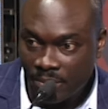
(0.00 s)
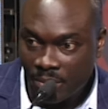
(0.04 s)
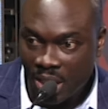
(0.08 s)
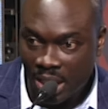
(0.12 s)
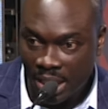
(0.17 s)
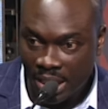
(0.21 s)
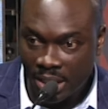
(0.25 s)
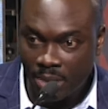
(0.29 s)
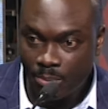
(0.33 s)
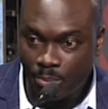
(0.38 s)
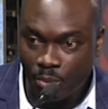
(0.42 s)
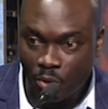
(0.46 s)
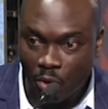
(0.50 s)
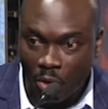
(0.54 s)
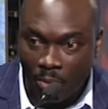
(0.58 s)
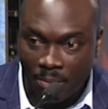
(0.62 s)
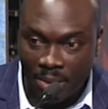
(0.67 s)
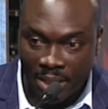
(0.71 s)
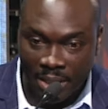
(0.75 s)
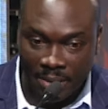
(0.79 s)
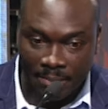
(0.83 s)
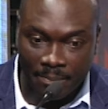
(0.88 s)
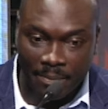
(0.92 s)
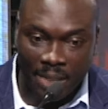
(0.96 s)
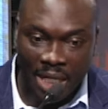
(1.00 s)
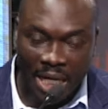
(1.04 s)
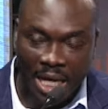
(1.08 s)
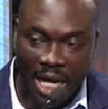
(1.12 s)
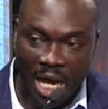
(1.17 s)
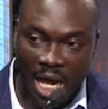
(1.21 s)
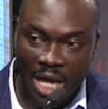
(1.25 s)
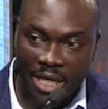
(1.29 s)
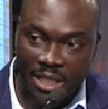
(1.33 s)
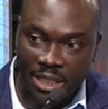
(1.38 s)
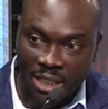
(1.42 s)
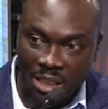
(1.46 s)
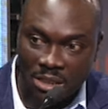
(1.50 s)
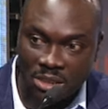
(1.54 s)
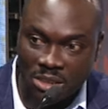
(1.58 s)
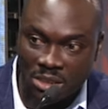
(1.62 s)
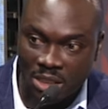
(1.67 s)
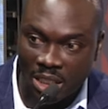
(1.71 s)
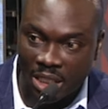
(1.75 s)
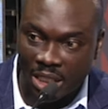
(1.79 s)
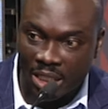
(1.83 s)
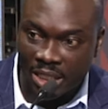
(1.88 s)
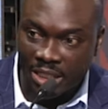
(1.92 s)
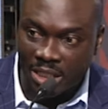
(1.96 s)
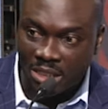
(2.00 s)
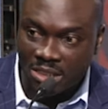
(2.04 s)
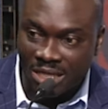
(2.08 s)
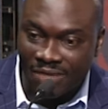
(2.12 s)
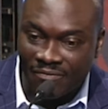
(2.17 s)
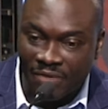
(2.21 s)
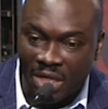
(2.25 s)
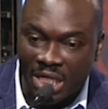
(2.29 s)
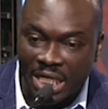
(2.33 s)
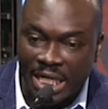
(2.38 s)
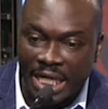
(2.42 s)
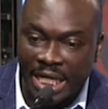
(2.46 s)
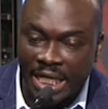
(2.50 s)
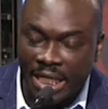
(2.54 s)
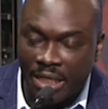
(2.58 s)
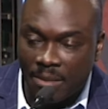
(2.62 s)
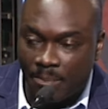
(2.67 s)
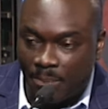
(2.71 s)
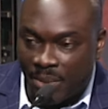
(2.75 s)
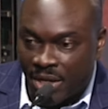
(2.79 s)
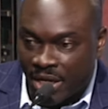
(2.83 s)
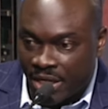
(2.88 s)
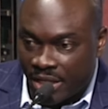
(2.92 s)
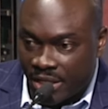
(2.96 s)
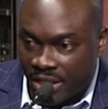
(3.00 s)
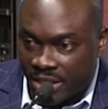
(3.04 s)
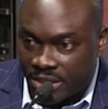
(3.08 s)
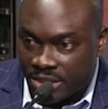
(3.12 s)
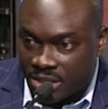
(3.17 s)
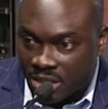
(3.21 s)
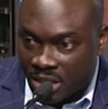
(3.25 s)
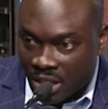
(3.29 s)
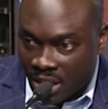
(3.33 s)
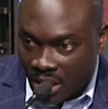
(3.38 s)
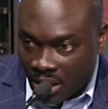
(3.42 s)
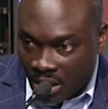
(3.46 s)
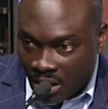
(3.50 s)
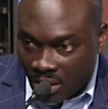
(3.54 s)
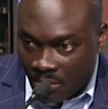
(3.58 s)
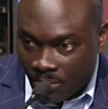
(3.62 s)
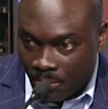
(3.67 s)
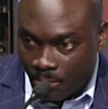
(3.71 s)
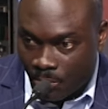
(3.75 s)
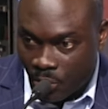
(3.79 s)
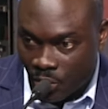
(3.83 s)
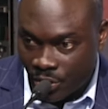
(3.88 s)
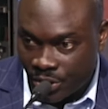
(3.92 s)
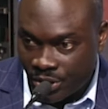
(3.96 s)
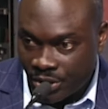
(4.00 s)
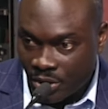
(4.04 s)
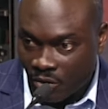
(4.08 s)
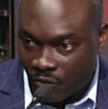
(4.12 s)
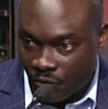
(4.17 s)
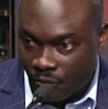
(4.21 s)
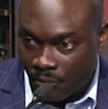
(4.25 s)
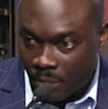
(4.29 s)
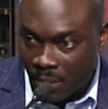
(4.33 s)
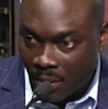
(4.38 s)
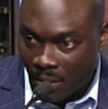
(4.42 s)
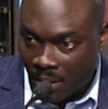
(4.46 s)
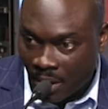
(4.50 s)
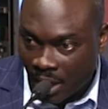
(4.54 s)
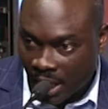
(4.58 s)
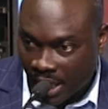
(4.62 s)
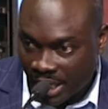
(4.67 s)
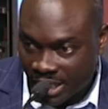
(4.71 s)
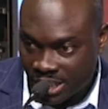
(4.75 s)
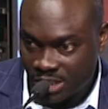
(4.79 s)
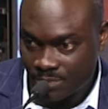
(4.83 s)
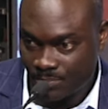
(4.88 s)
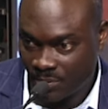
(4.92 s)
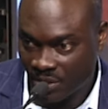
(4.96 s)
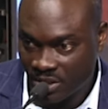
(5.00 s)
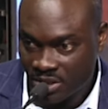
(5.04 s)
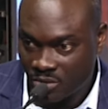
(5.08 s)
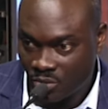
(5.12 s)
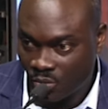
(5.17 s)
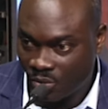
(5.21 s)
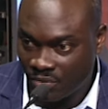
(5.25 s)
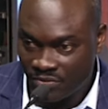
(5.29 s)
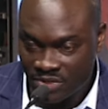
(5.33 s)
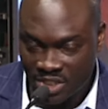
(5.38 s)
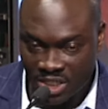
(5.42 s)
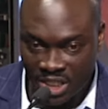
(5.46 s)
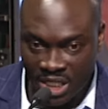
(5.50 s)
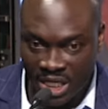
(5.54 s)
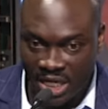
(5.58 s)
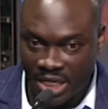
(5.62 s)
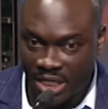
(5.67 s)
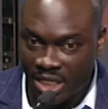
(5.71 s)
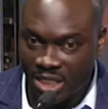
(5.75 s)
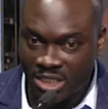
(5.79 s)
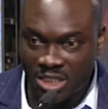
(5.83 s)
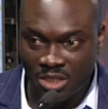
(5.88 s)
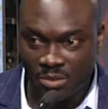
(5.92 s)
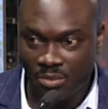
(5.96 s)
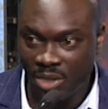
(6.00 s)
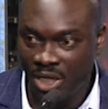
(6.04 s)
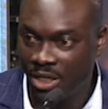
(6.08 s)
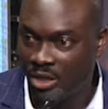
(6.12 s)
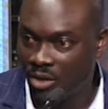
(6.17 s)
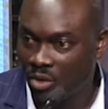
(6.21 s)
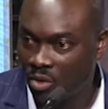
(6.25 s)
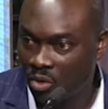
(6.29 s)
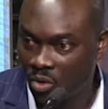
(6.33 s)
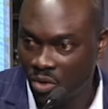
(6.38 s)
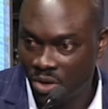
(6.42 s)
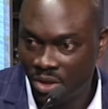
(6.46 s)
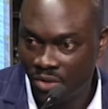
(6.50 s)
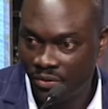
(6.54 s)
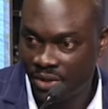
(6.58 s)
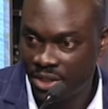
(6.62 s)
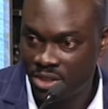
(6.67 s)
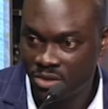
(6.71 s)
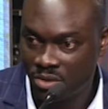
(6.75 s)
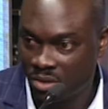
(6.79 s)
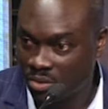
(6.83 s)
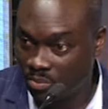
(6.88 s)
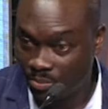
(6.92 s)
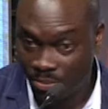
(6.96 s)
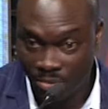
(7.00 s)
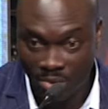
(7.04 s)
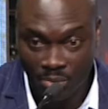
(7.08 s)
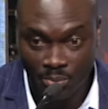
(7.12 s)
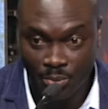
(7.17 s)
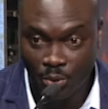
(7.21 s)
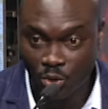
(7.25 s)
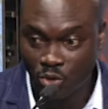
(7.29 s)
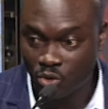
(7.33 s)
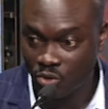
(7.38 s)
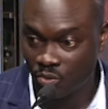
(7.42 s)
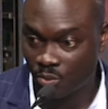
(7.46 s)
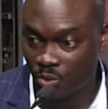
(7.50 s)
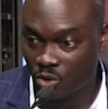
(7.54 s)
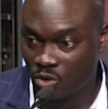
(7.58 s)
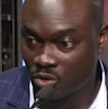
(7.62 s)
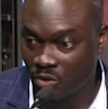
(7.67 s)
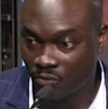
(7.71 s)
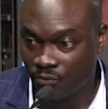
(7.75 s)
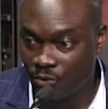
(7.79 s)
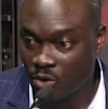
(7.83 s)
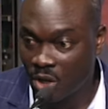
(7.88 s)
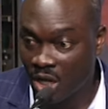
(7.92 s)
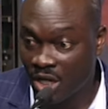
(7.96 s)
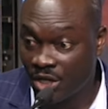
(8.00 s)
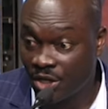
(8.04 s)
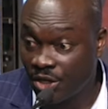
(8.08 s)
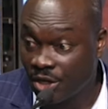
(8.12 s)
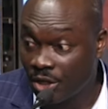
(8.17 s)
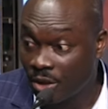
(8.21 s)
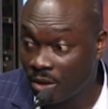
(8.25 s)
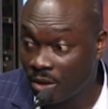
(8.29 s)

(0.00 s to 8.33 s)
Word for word: Let the problem guide us and let us have an independent body of experts, we've seen Ken Ashigbey and all the rest, most, most of you are here,